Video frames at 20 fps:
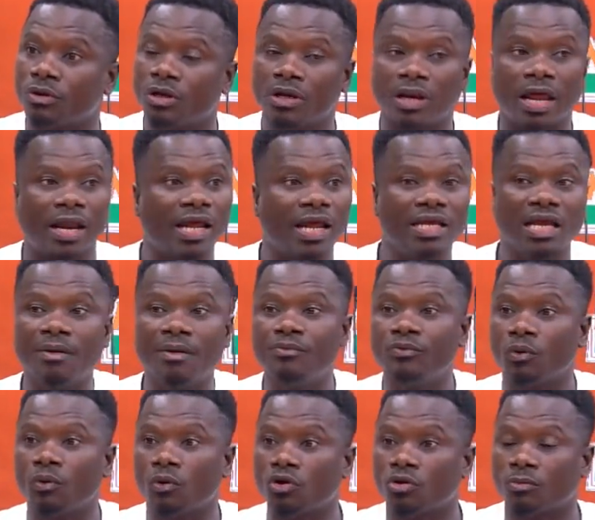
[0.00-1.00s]
na na ye bi
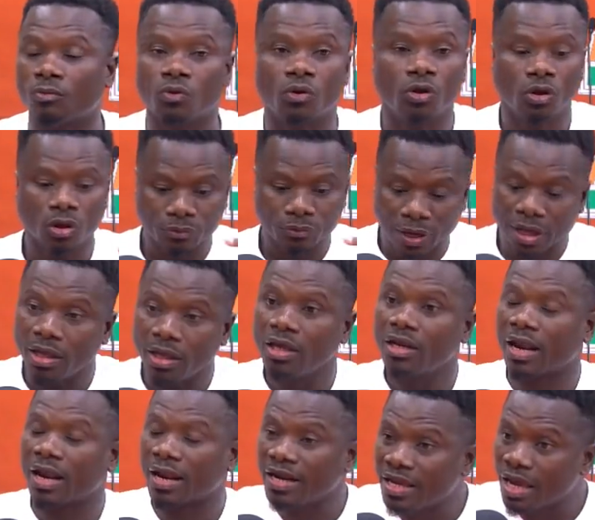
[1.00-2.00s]
wo ho no mo hwe
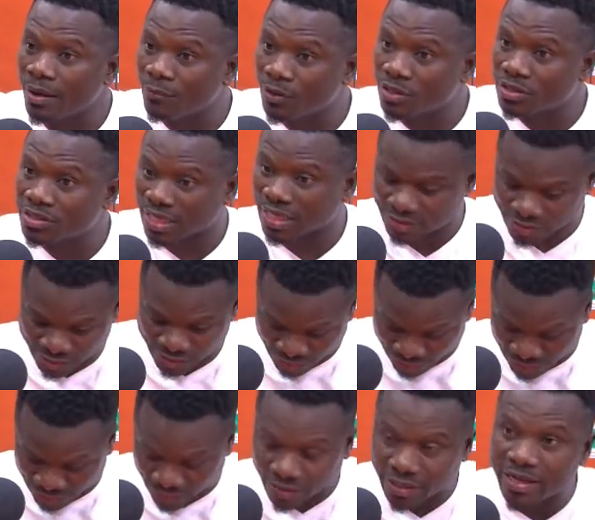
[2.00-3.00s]
na na ye bi start ye
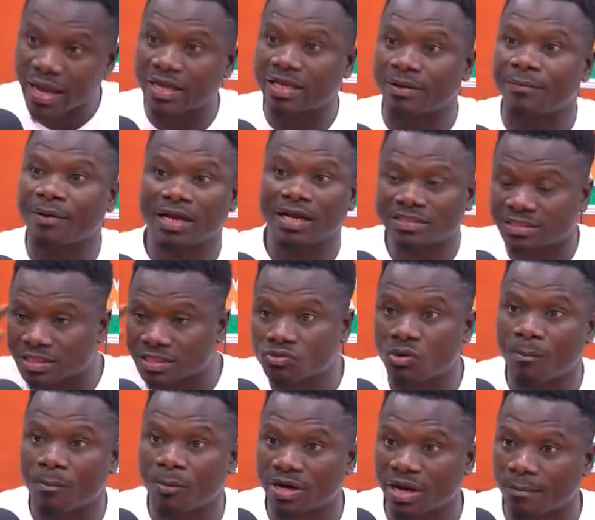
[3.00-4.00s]
se ne ya ke beka chense wo
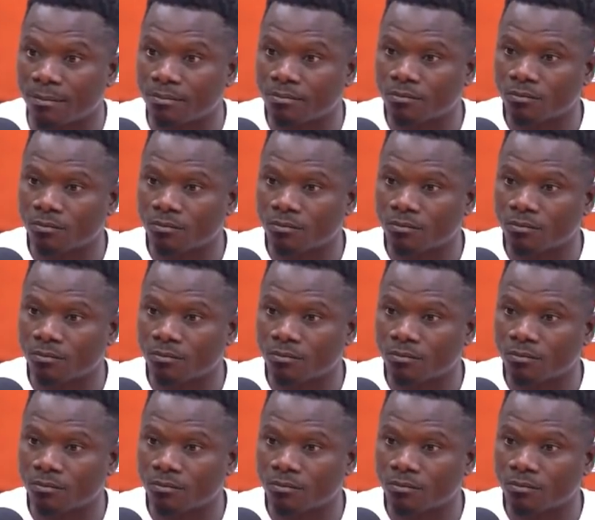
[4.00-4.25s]
bodam